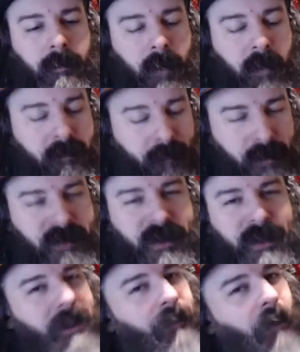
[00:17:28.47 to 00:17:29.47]

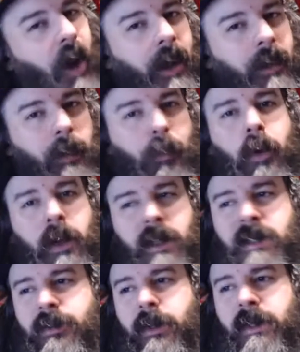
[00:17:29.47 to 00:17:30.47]
unfortunately, the porn
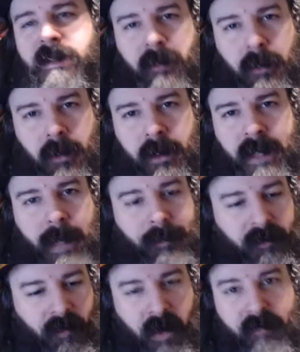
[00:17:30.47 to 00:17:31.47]
industry is the early
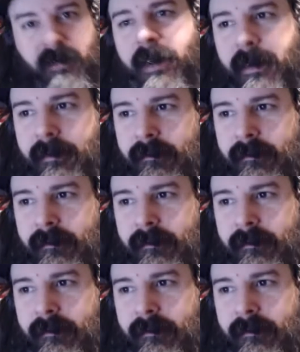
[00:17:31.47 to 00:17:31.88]
adopter for everything.